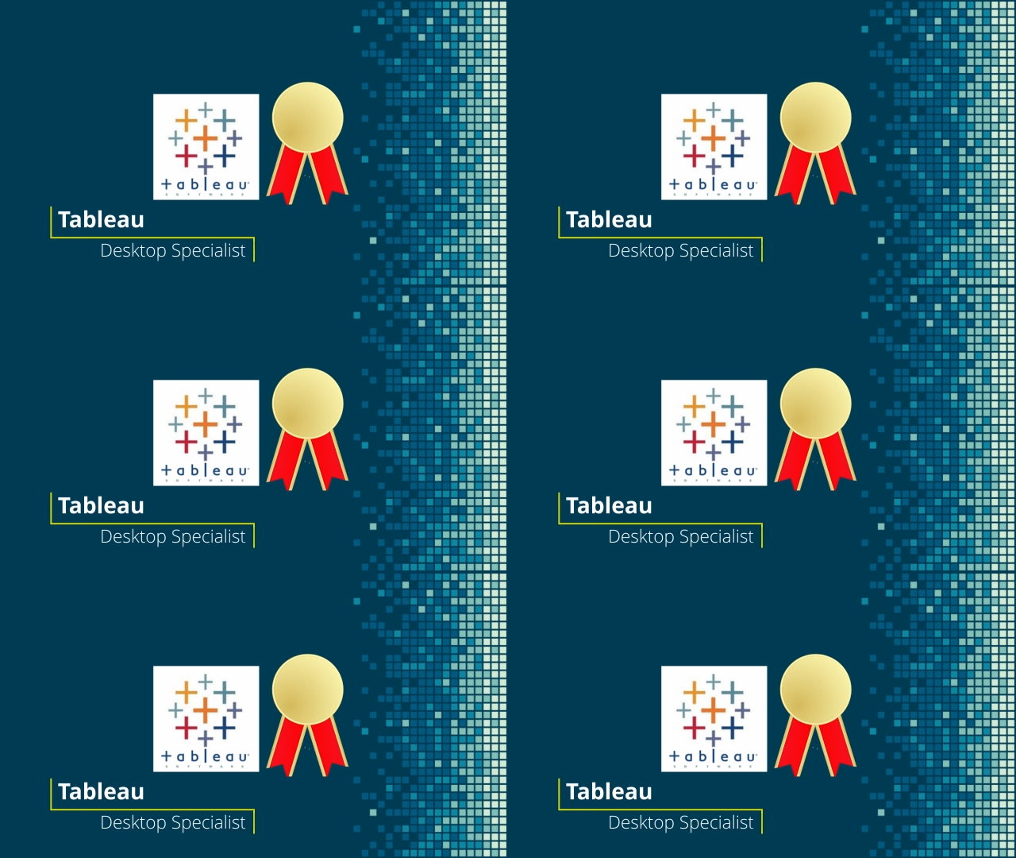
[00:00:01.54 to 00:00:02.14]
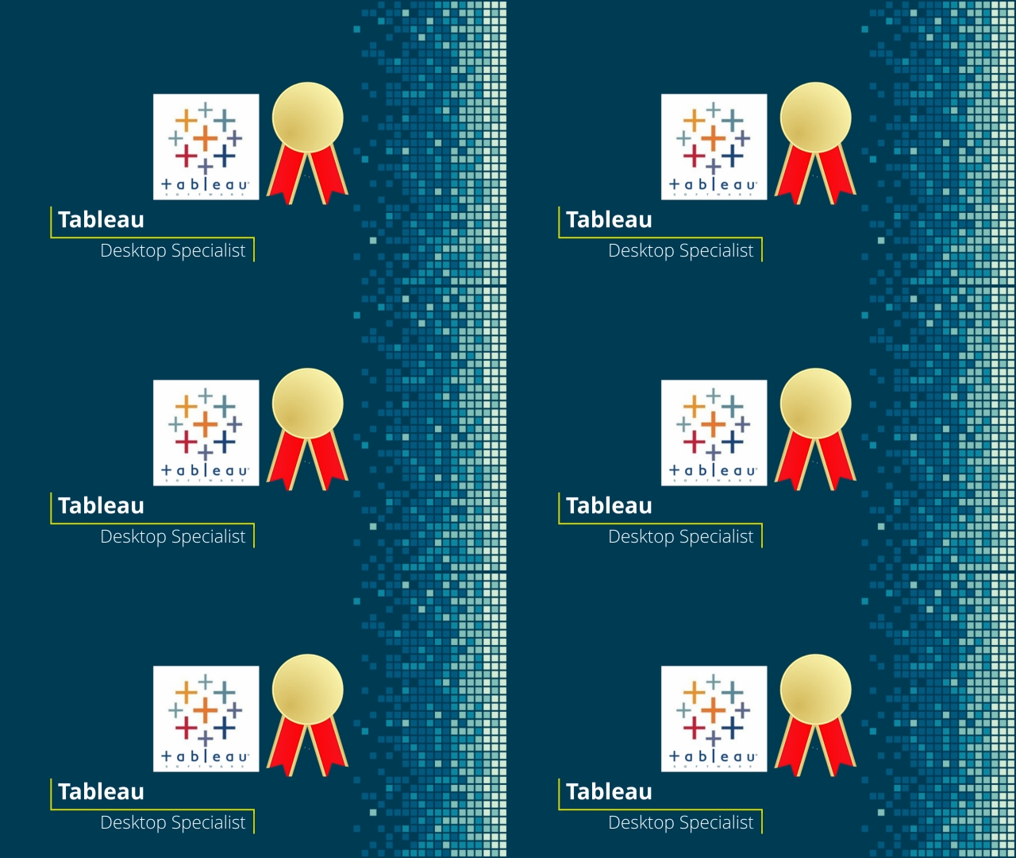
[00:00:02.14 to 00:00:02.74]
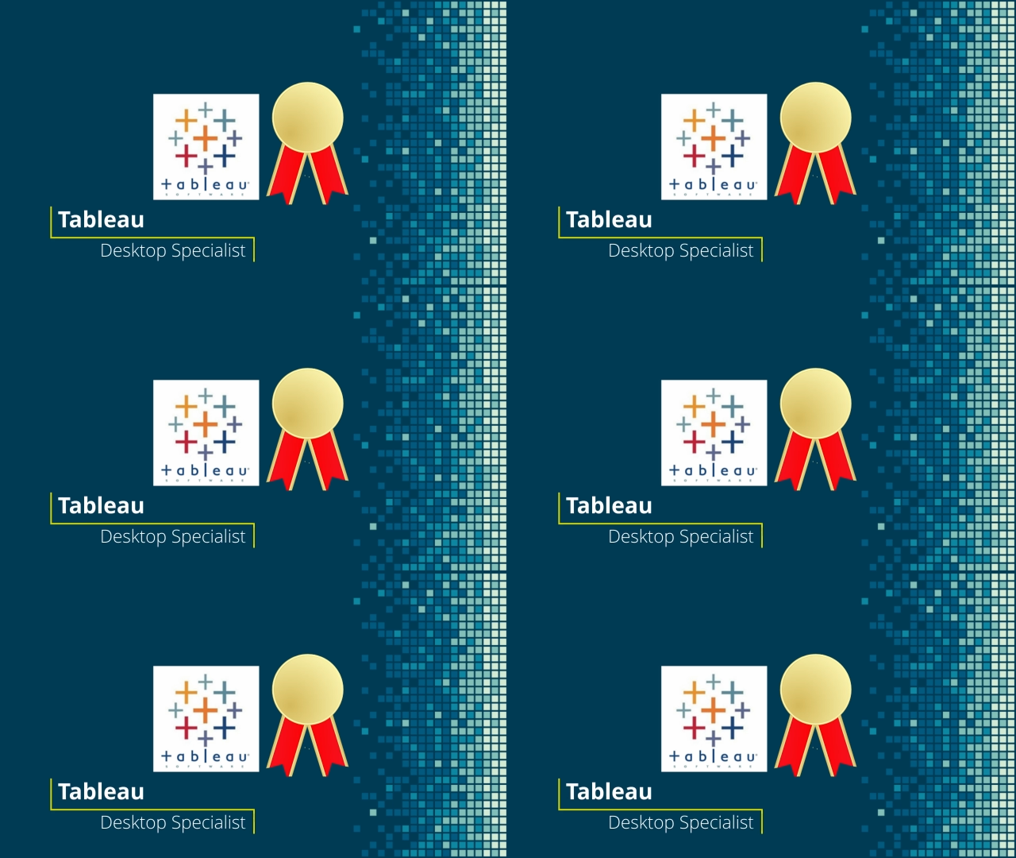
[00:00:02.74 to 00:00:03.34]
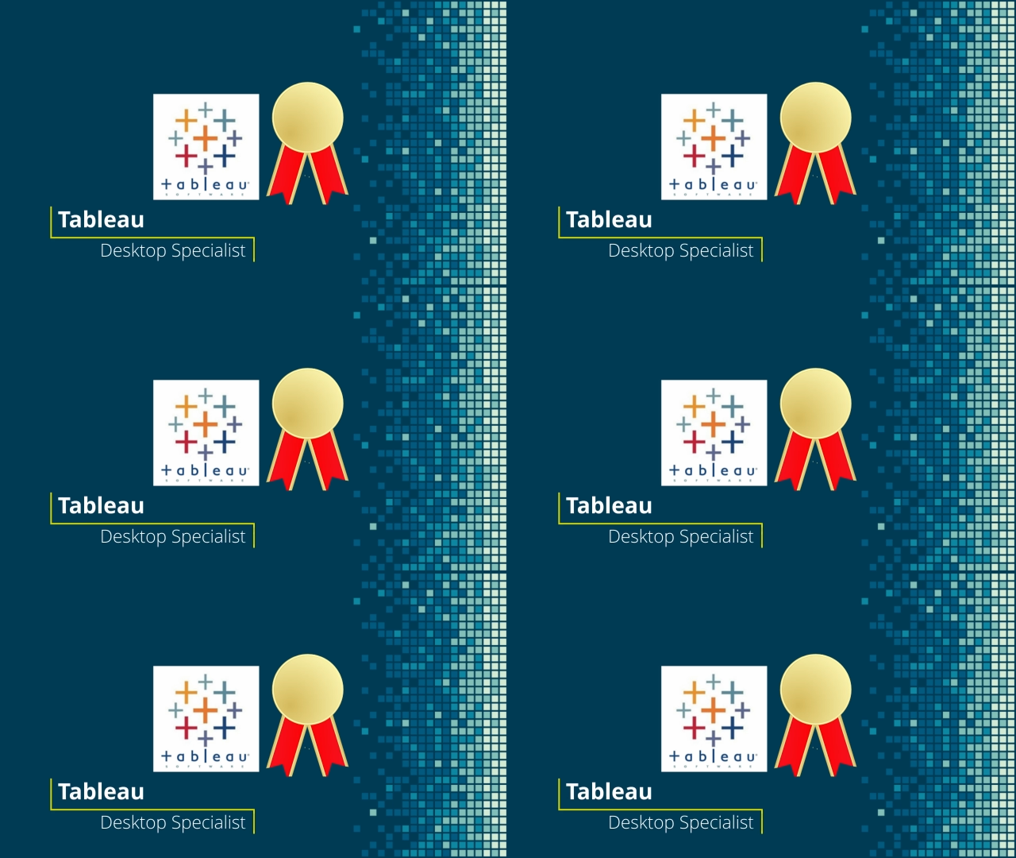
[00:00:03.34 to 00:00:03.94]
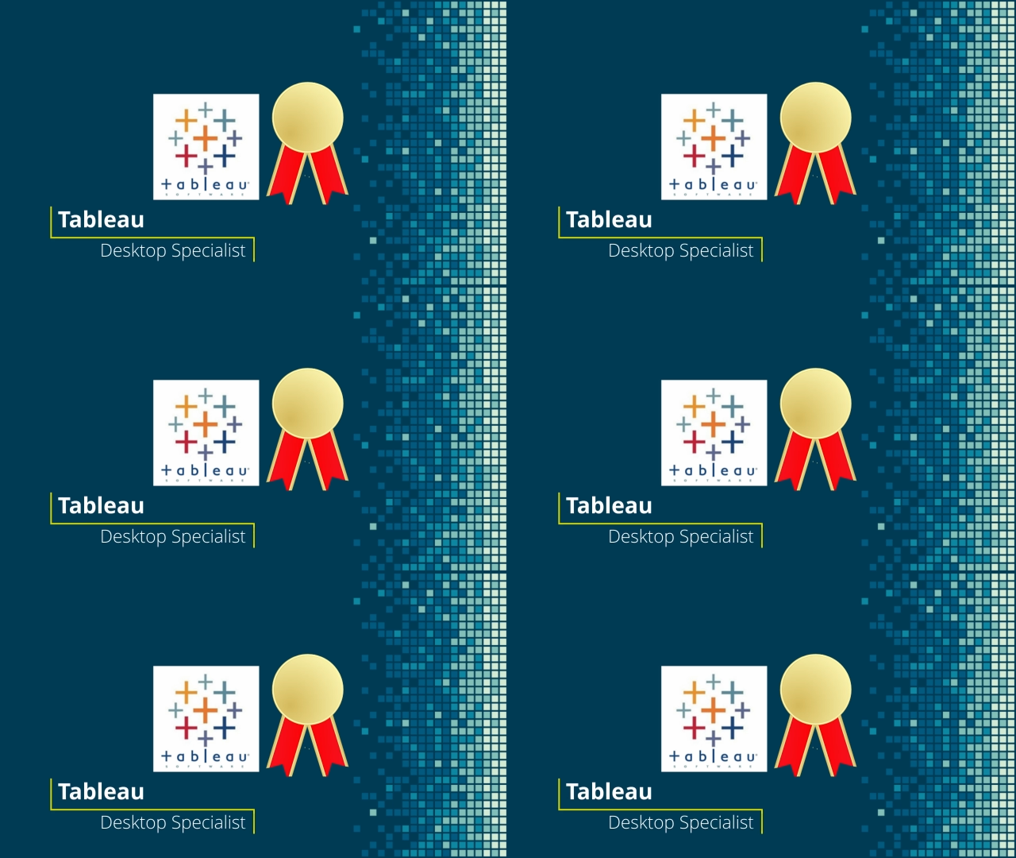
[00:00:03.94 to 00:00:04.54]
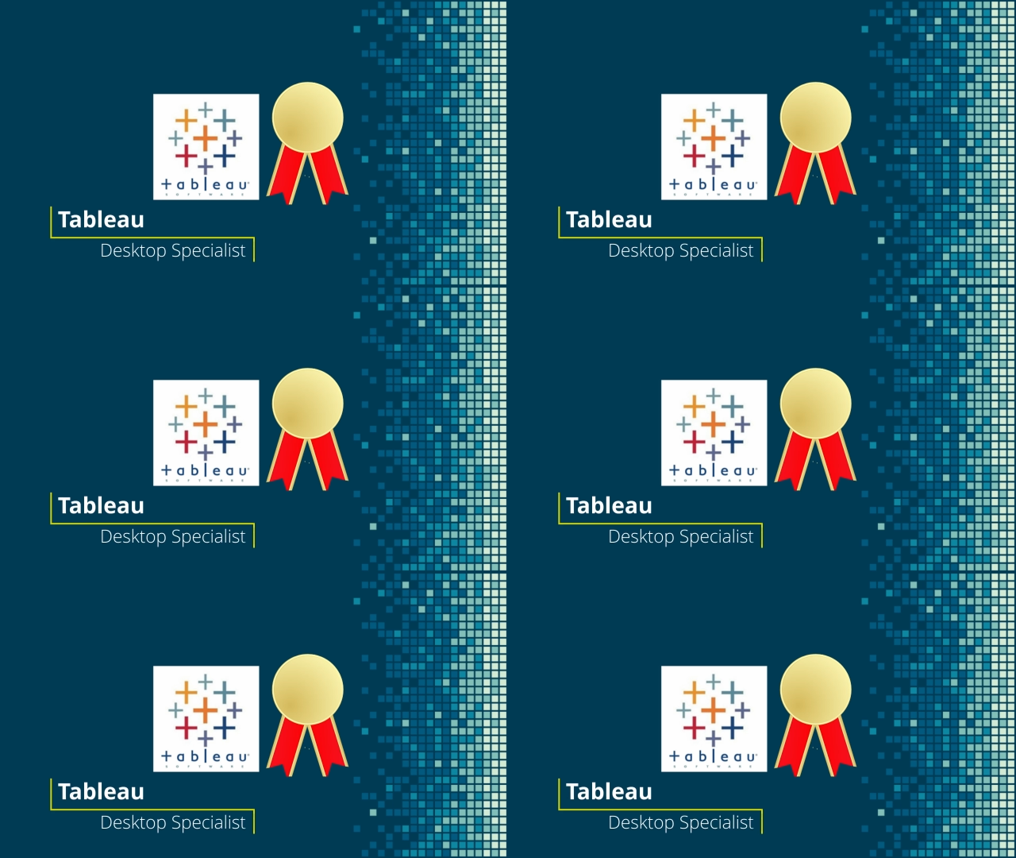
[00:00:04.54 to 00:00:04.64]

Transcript: [unreadable: no face in view]